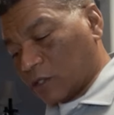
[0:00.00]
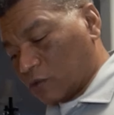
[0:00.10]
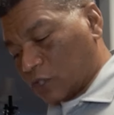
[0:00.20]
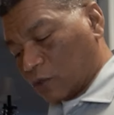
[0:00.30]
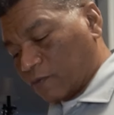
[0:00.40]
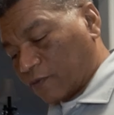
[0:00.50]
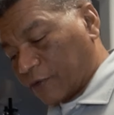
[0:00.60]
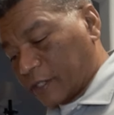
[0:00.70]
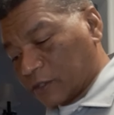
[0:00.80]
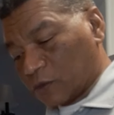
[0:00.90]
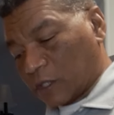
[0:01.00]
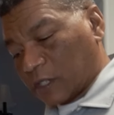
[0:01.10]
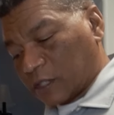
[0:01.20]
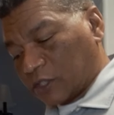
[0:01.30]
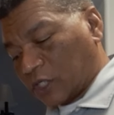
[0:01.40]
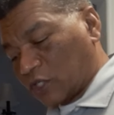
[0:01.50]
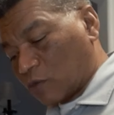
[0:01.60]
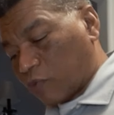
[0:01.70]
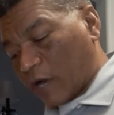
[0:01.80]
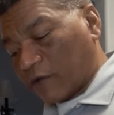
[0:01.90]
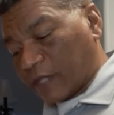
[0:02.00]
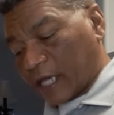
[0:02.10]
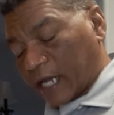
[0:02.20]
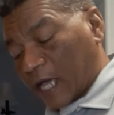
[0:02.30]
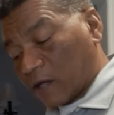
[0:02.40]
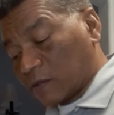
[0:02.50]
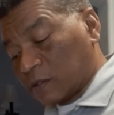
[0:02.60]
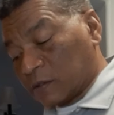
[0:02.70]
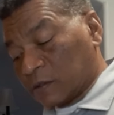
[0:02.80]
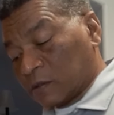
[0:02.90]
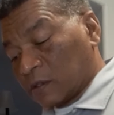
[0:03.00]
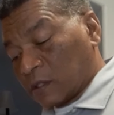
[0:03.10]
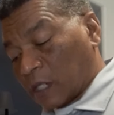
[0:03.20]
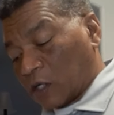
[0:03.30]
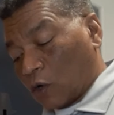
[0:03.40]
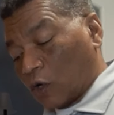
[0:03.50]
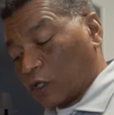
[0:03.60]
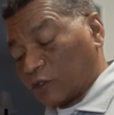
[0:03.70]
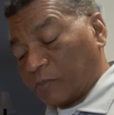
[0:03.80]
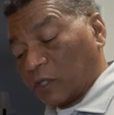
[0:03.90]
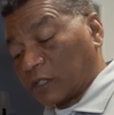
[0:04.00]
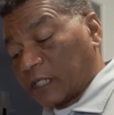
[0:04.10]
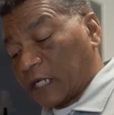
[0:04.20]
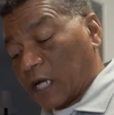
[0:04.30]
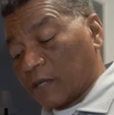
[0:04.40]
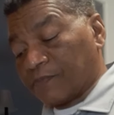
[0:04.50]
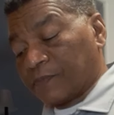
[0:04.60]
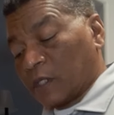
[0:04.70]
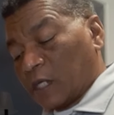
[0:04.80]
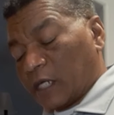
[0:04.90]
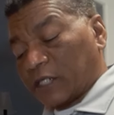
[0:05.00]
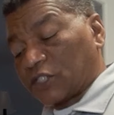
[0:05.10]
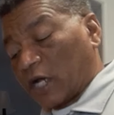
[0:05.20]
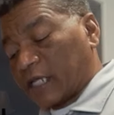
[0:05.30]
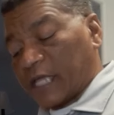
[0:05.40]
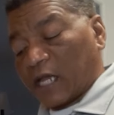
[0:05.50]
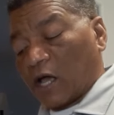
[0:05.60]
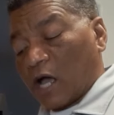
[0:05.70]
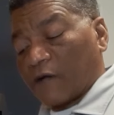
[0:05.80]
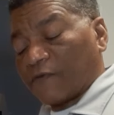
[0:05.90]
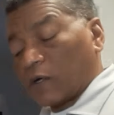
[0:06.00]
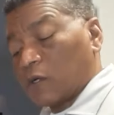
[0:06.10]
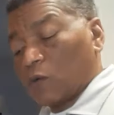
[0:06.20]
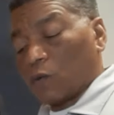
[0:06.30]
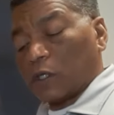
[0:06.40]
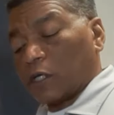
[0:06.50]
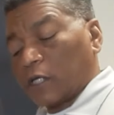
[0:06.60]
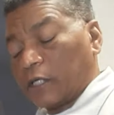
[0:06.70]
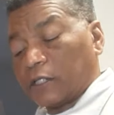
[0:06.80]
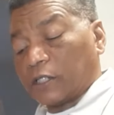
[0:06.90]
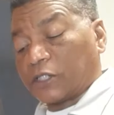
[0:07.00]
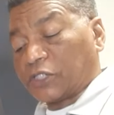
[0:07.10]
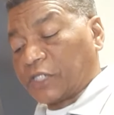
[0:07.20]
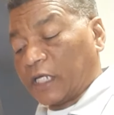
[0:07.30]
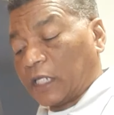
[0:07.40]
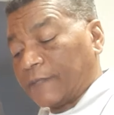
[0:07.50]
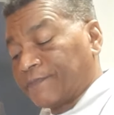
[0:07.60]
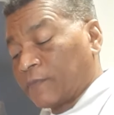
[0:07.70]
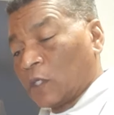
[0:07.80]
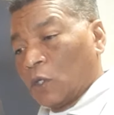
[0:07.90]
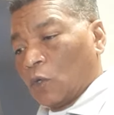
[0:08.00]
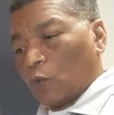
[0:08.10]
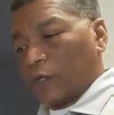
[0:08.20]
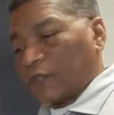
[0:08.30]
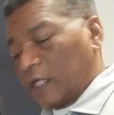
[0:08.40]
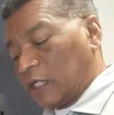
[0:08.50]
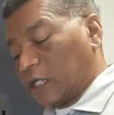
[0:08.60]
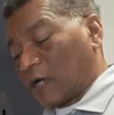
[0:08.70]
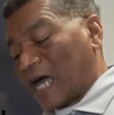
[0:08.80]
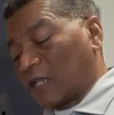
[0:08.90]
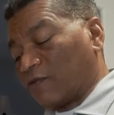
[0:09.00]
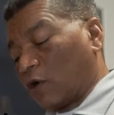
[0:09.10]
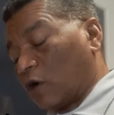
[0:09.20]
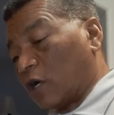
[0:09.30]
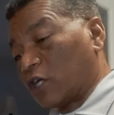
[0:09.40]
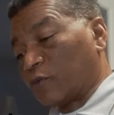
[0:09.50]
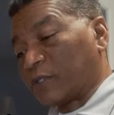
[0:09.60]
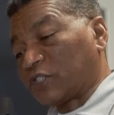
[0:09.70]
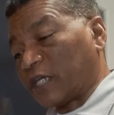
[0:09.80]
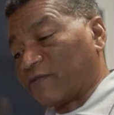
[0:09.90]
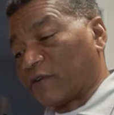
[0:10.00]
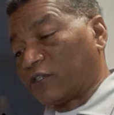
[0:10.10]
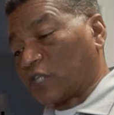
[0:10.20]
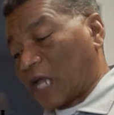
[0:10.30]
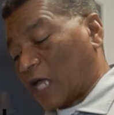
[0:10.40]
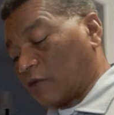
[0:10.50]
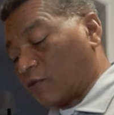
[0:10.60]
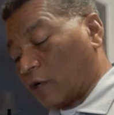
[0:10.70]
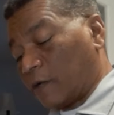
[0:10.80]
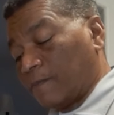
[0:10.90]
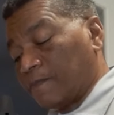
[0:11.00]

YouTube friends, we're going to continue to brown that out. That oil is building up. And I started that off in a skillet with a little olive oil, 100% virgin olive oil.